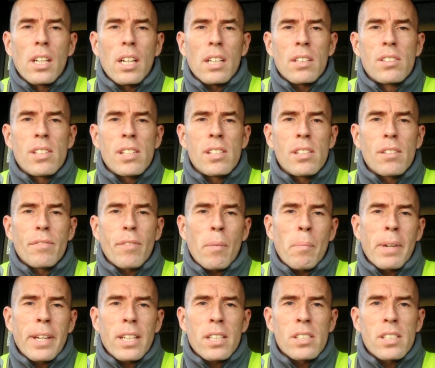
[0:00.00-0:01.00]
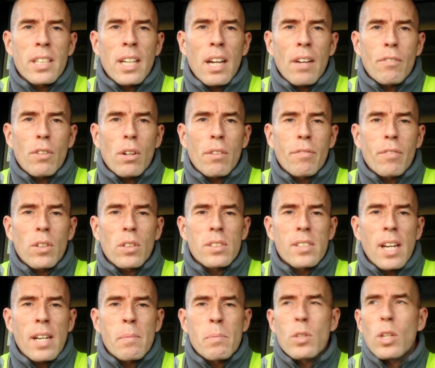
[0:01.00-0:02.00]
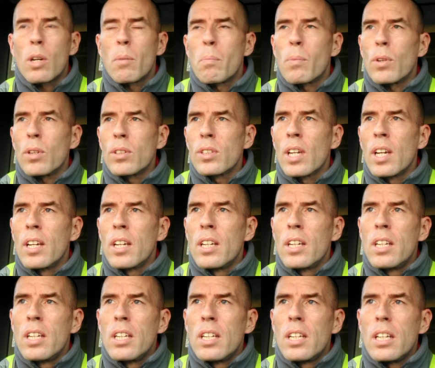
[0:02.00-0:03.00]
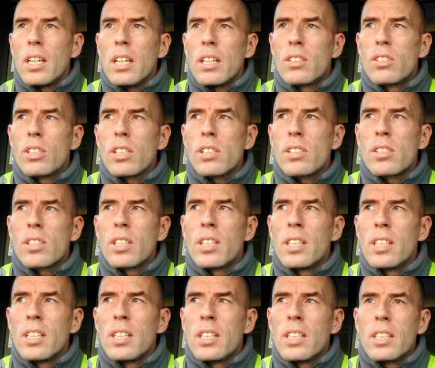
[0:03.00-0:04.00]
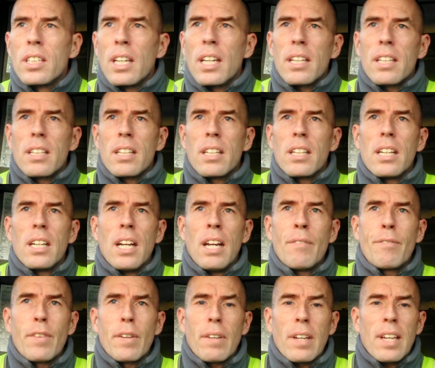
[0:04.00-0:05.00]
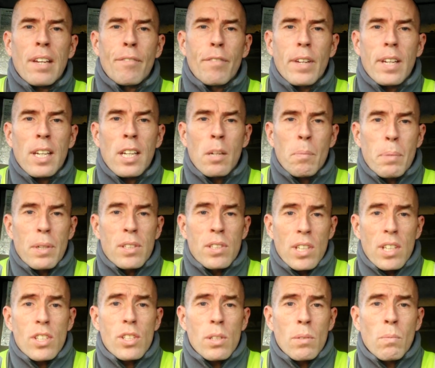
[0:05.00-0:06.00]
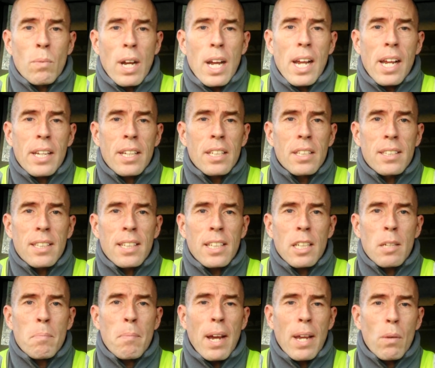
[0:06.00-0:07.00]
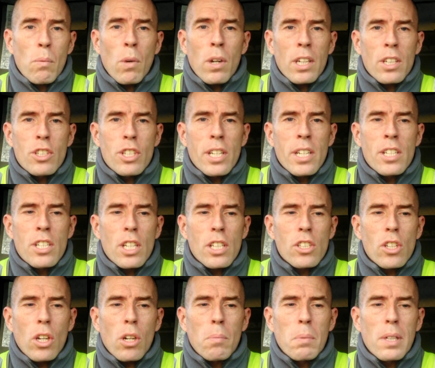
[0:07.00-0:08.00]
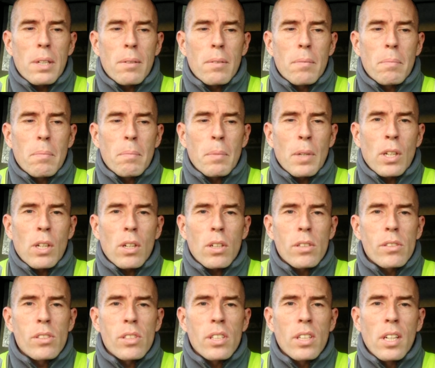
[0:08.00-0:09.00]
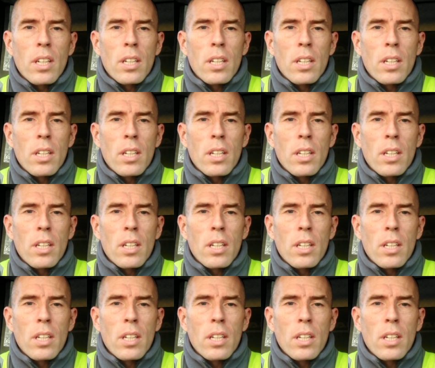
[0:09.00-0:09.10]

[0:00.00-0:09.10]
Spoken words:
It's easy for me to say I've got a full-time job, but it's just, if you're in a position where you think you might want to change your job because